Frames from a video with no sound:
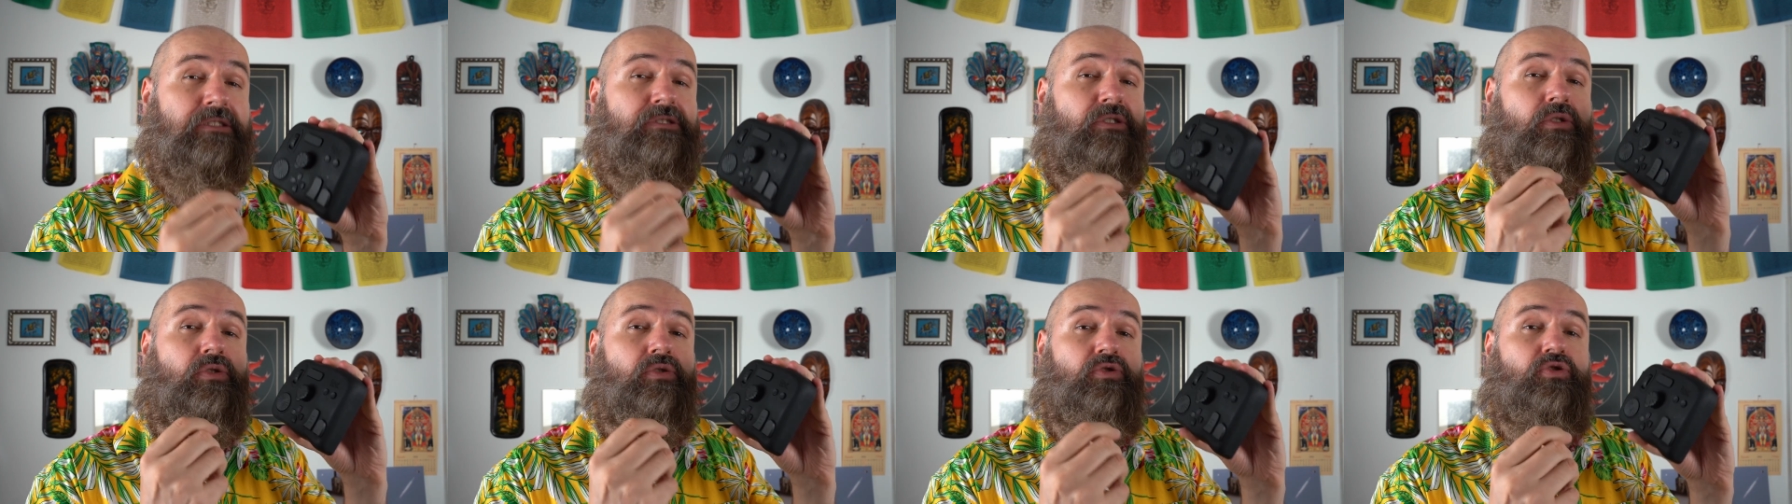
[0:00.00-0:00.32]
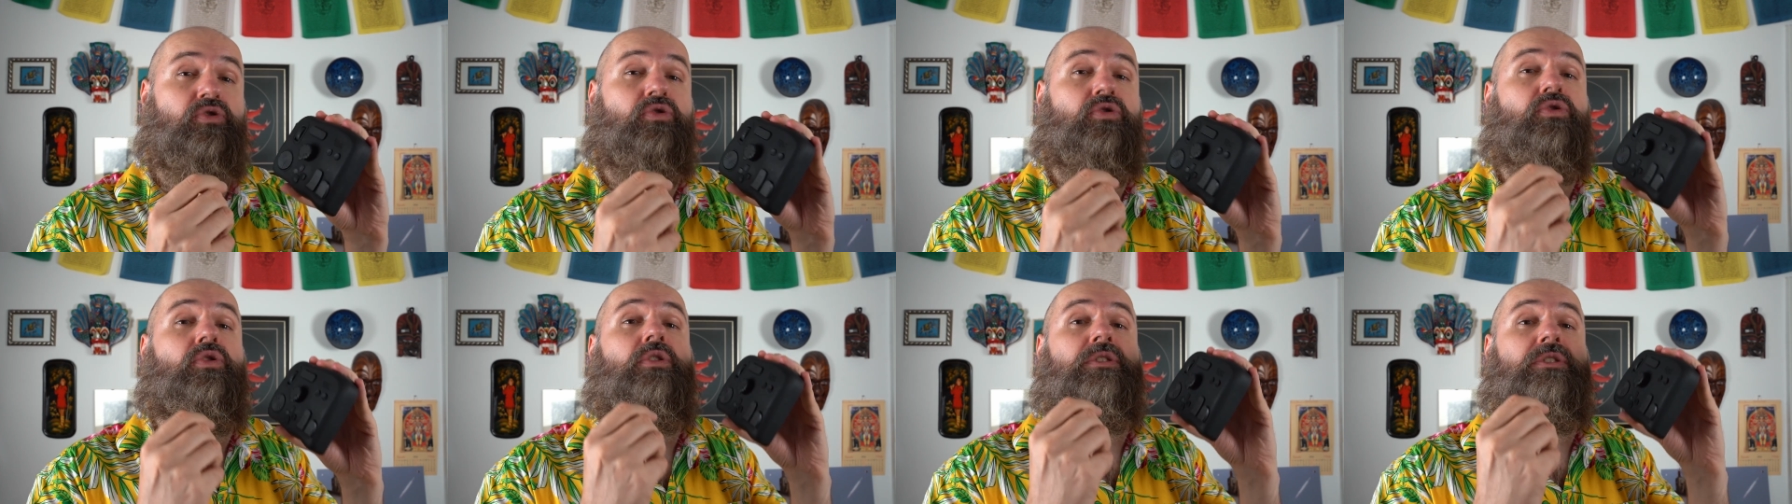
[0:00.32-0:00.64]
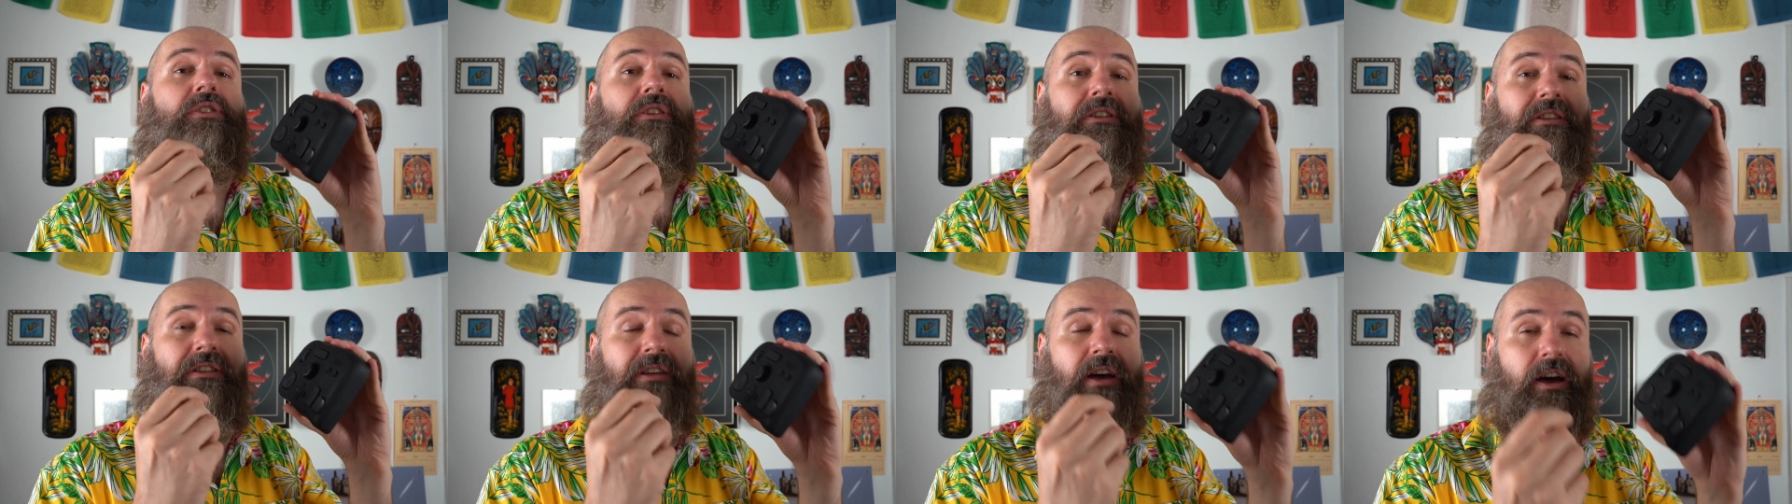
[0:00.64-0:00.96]
also
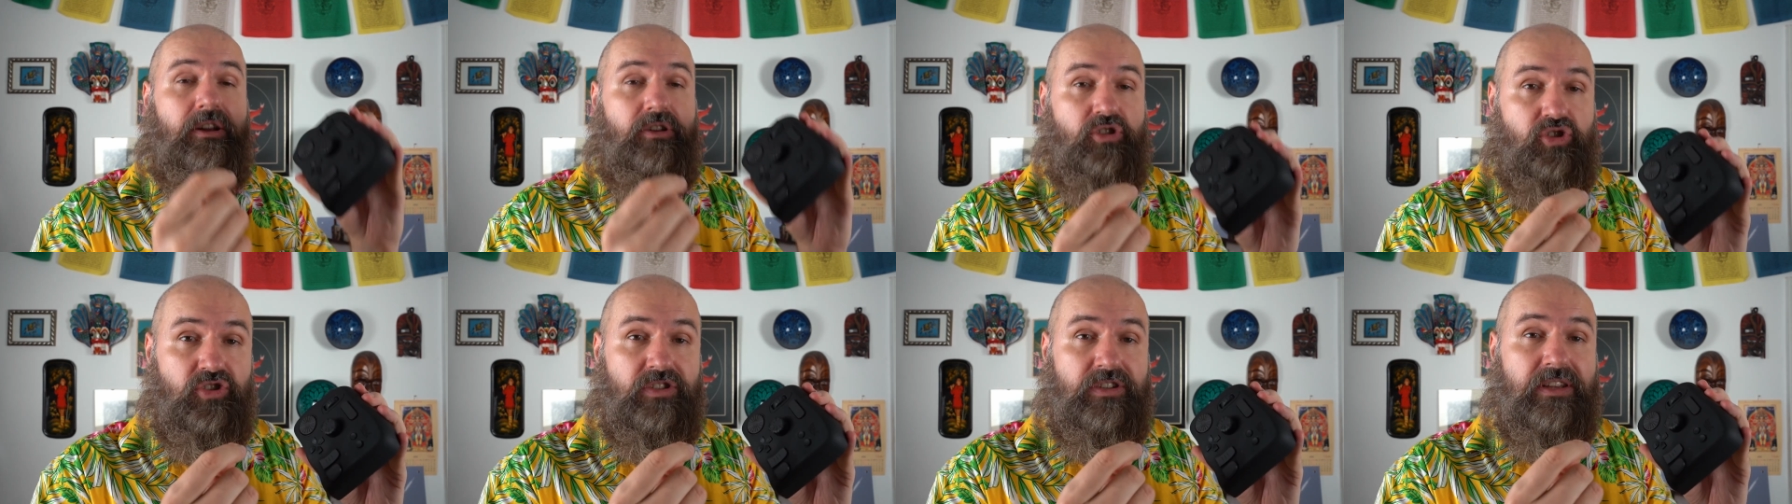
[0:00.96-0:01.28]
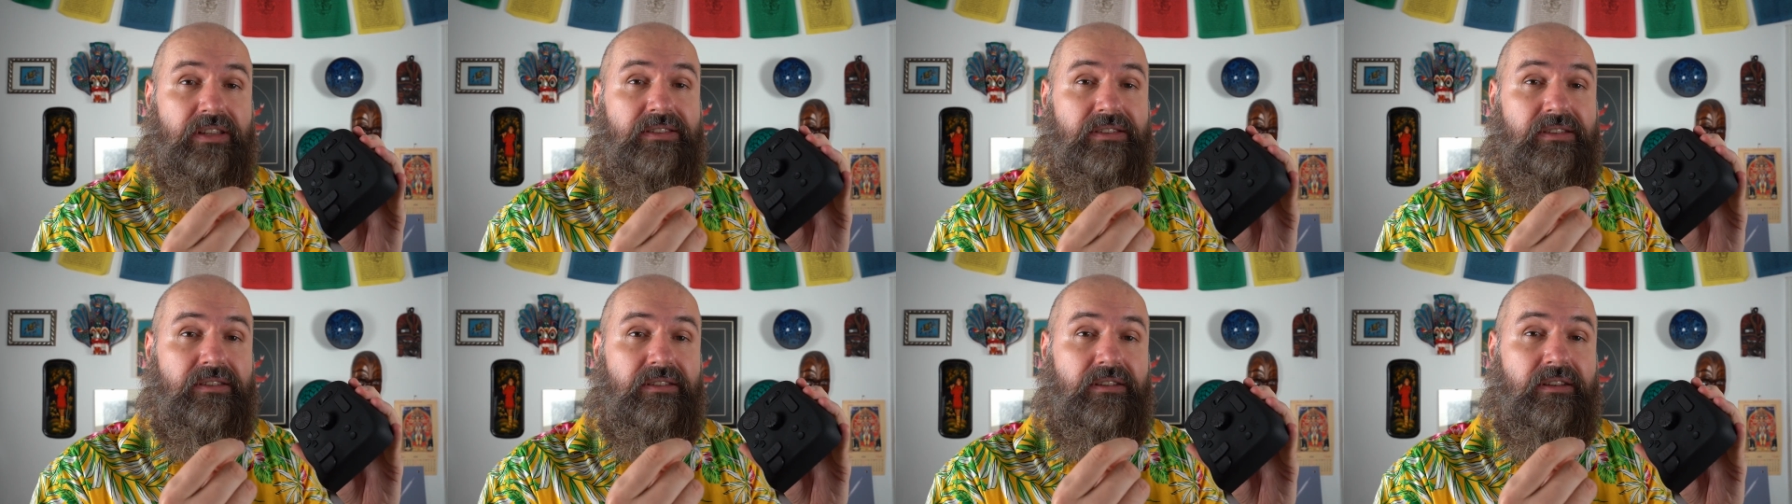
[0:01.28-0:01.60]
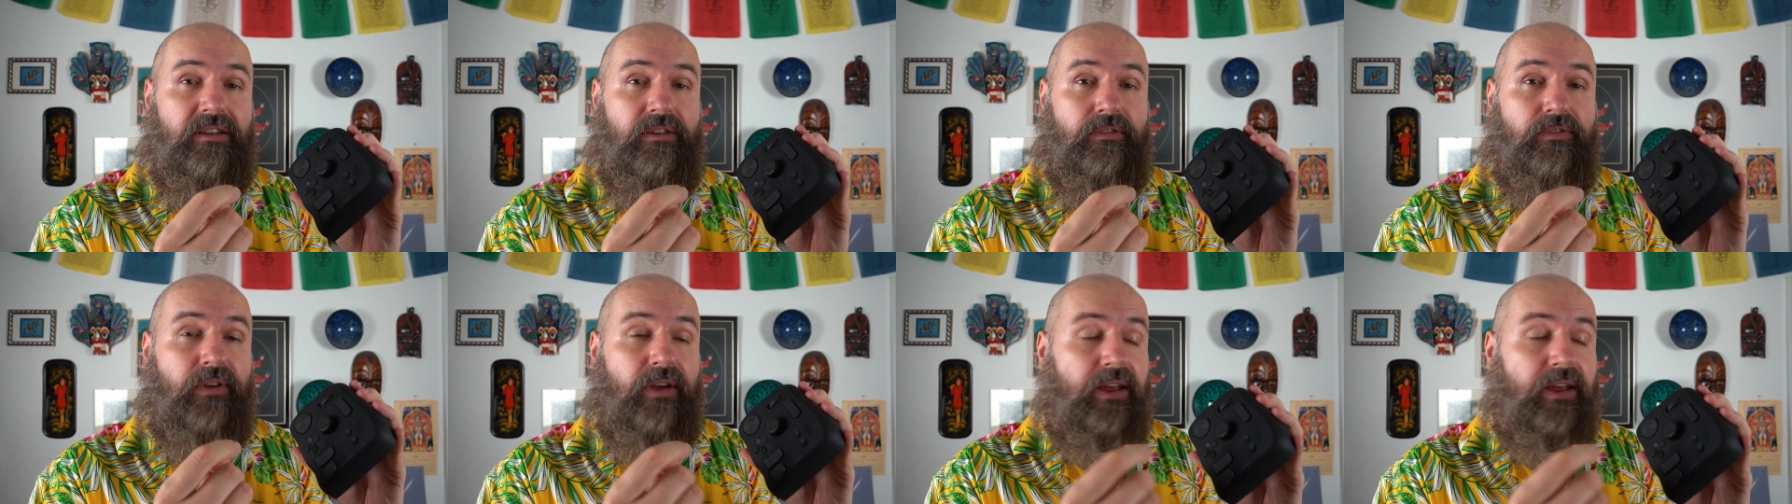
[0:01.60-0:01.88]
not touch sensitive.